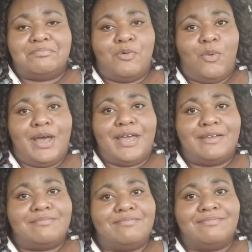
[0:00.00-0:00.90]

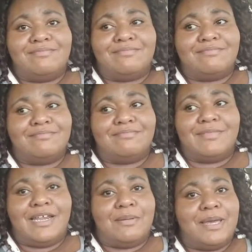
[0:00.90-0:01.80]
Wine.
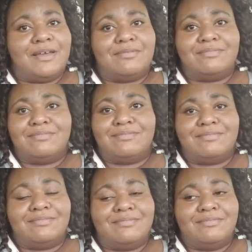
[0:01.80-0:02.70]
And I'm out.
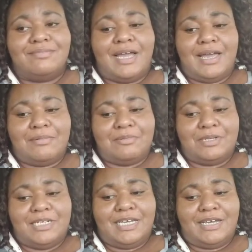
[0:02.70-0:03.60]
I'm
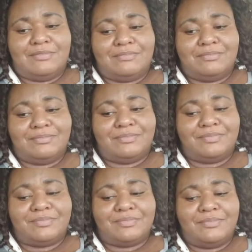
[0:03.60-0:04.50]
completely out.
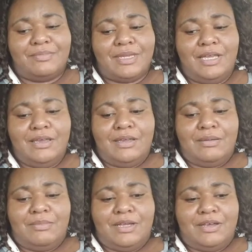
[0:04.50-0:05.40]

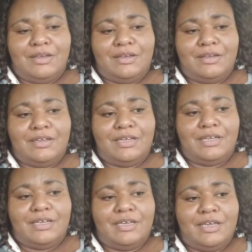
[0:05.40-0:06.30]
But, uh,
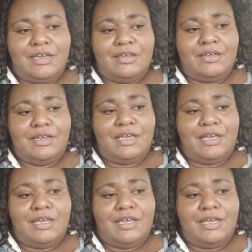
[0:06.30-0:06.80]
yeah.